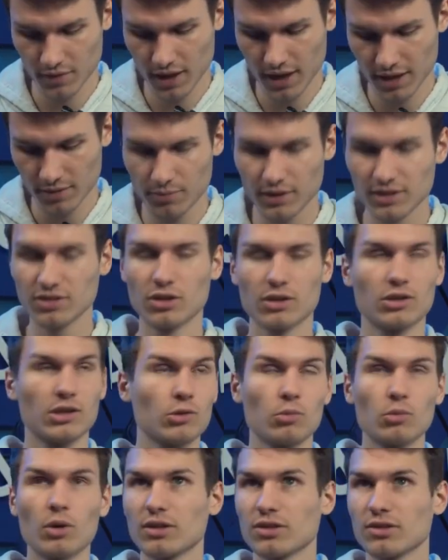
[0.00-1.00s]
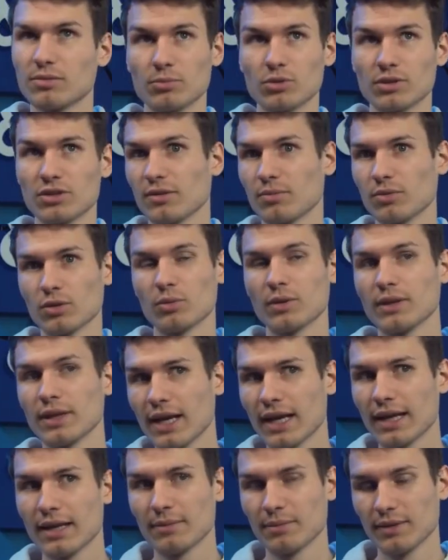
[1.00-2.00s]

As mentioned, it works in principle with any